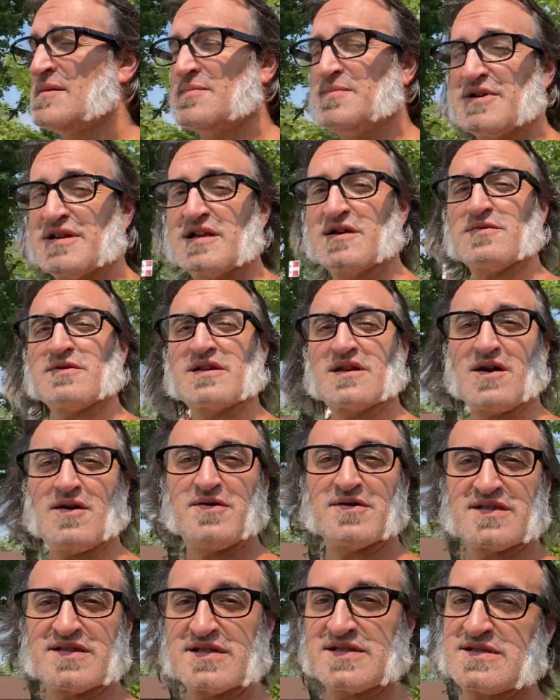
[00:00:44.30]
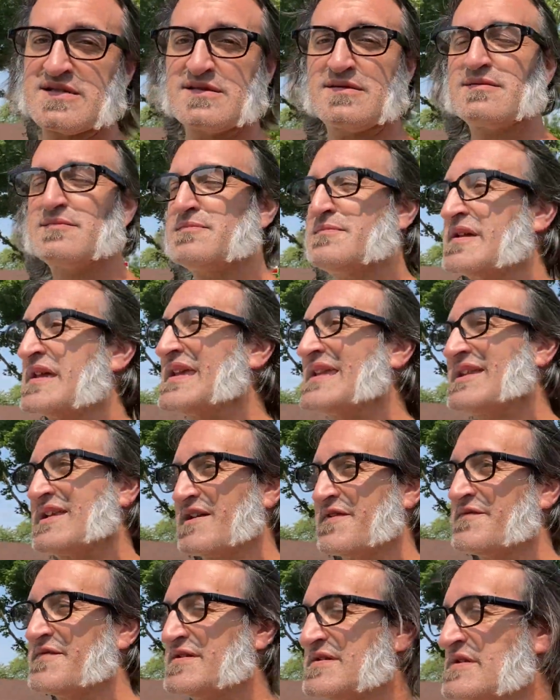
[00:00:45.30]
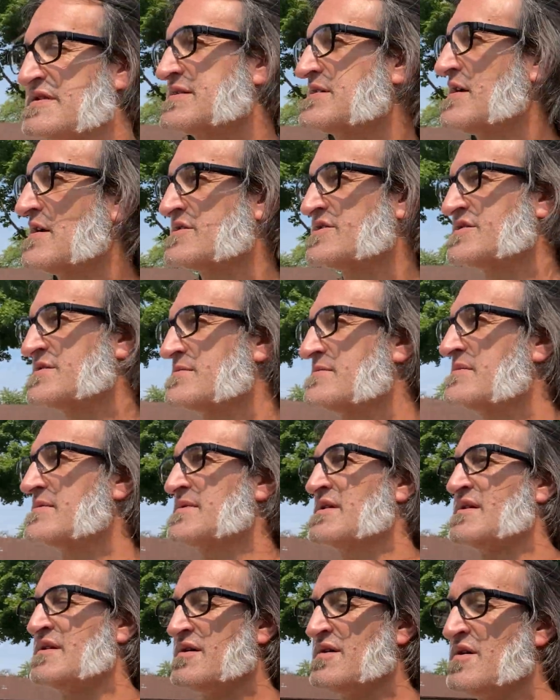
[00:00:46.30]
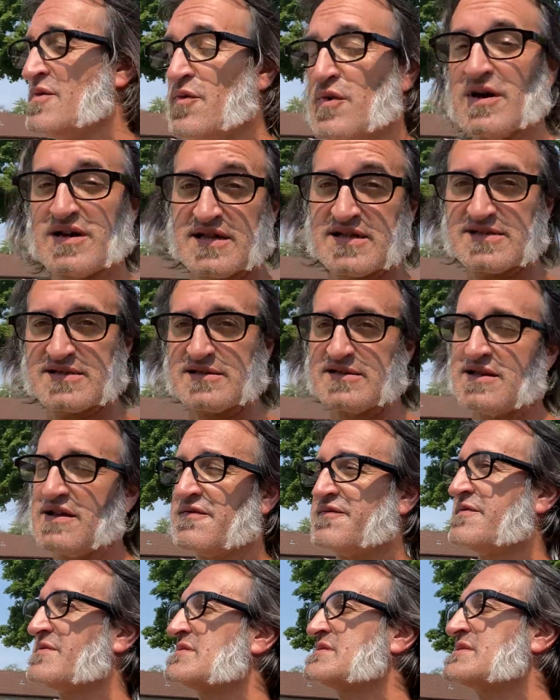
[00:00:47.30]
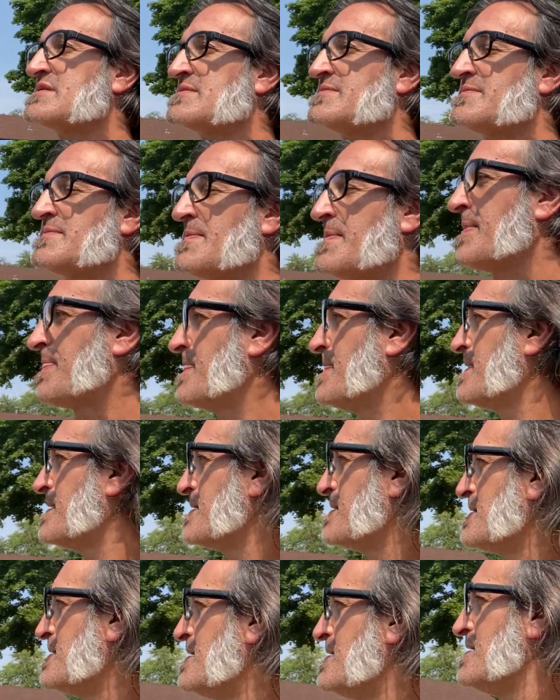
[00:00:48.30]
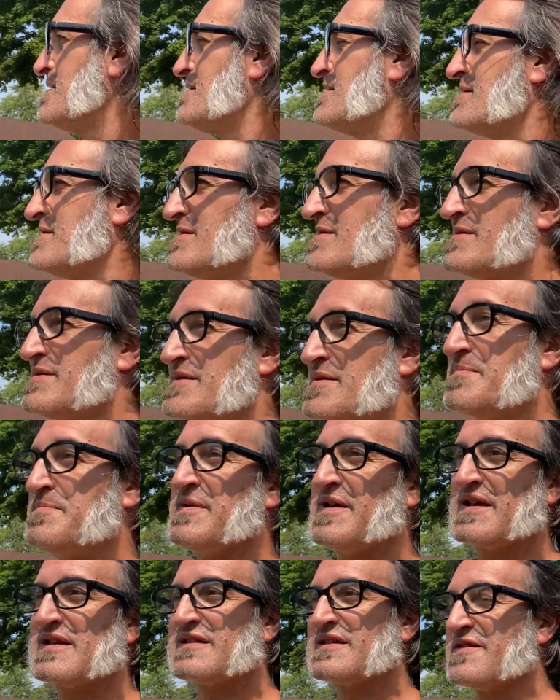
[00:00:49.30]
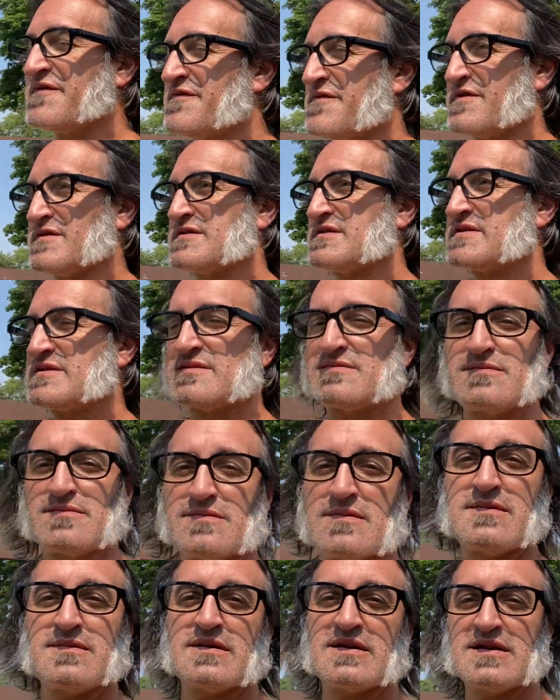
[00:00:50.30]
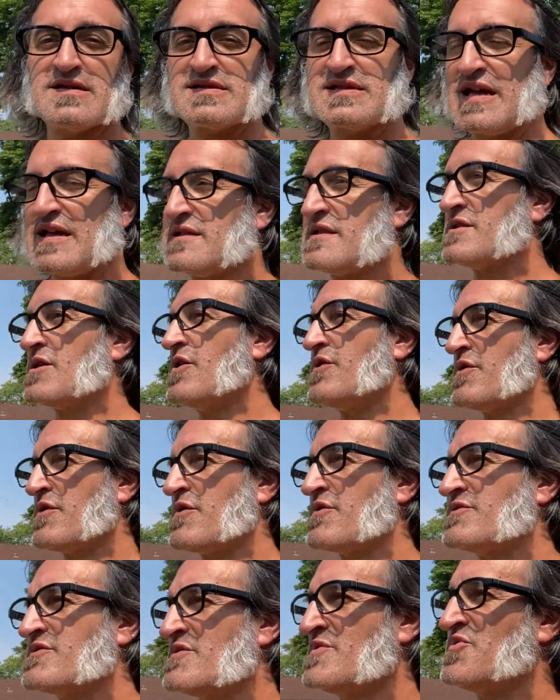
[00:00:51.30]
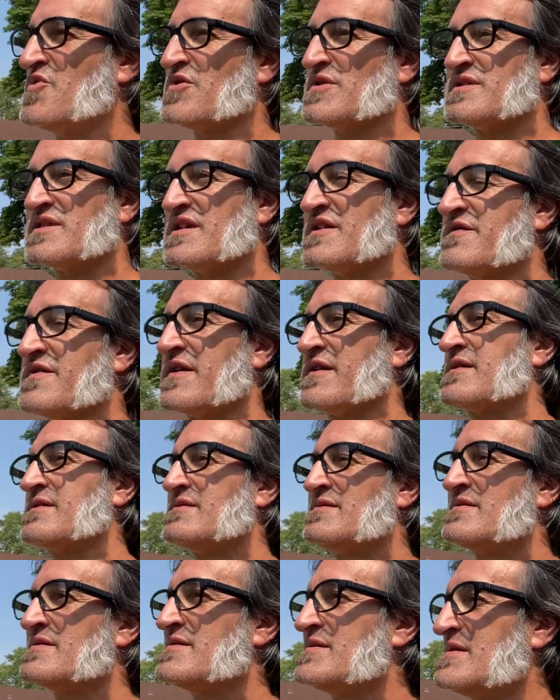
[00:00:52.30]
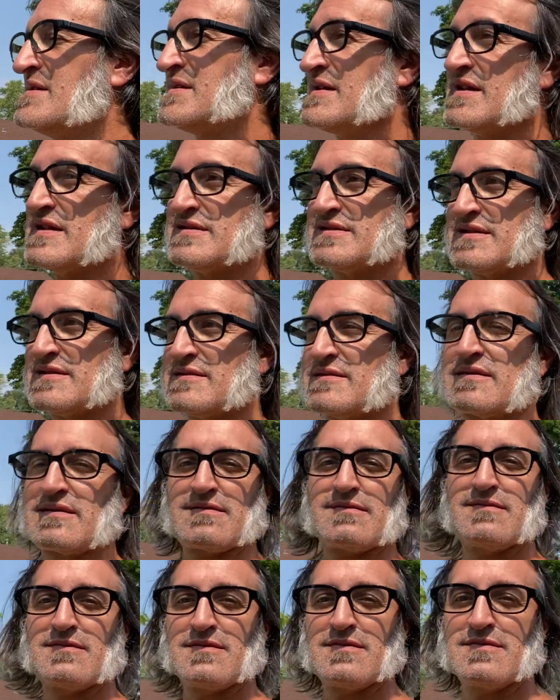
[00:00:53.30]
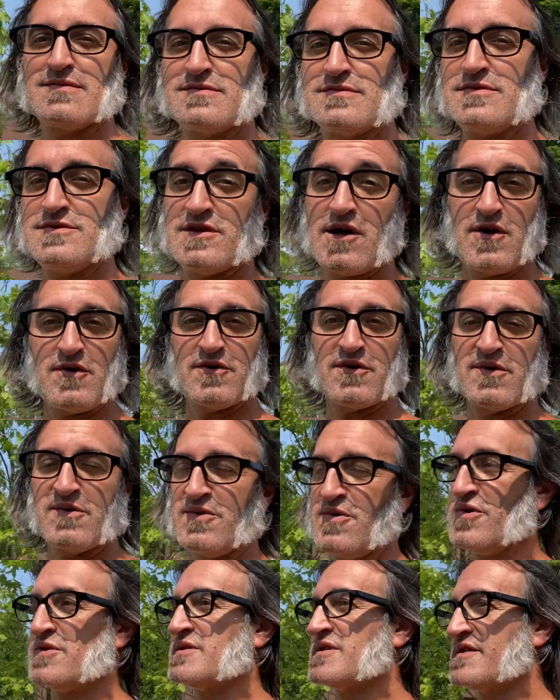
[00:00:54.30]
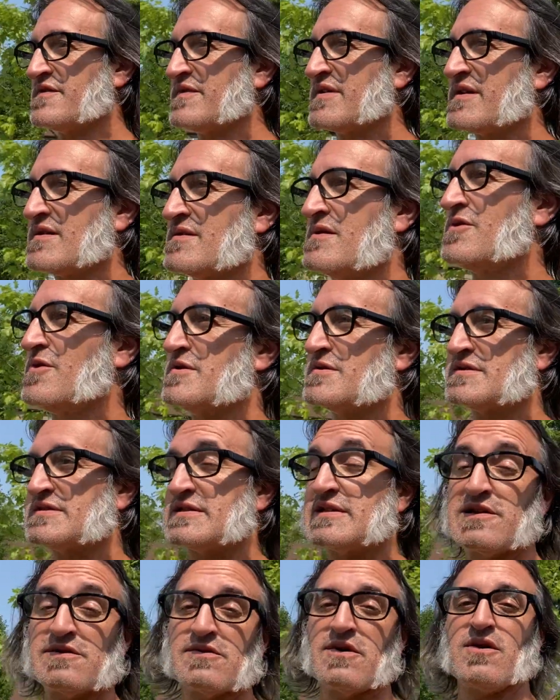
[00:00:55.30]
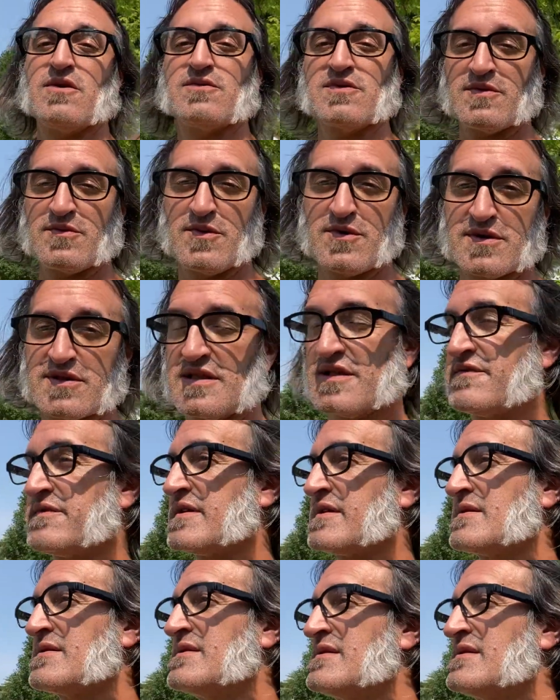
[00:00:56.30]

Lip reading: But here we go with this beginning of the discussion. What is the difference? The big difference is that lower reward living isn't no reward living or zero reward living.